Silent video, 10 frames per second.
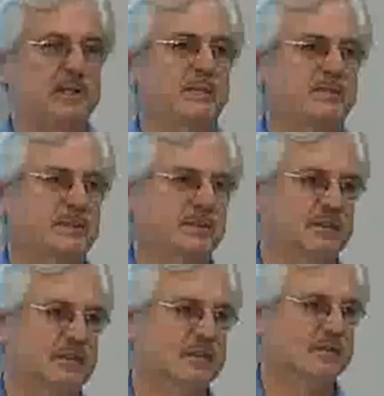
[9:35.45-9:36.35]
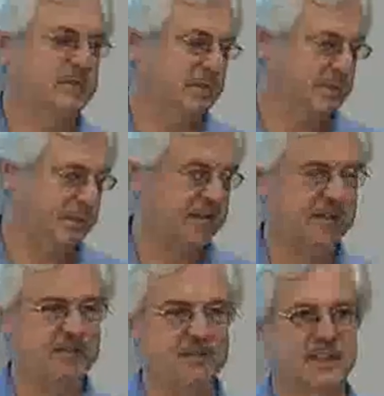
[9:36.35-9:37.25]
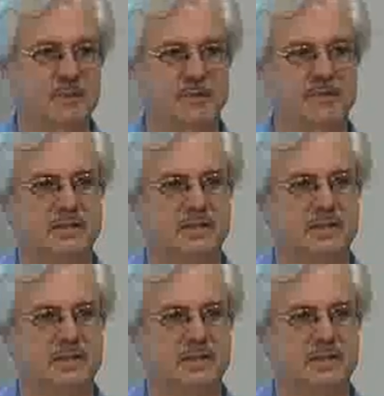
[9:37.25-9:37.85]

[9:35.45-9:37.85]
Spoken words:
obstacles, just like the other examples.